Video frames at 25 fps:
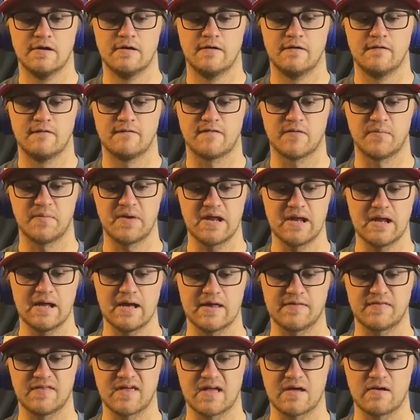for me,
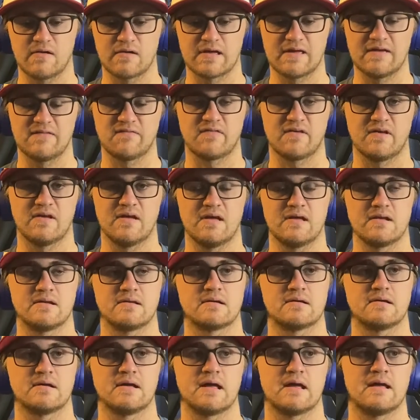I think I'll give
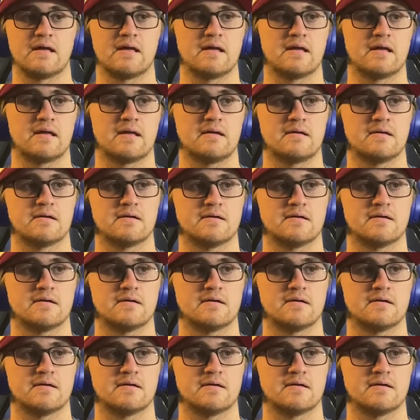it a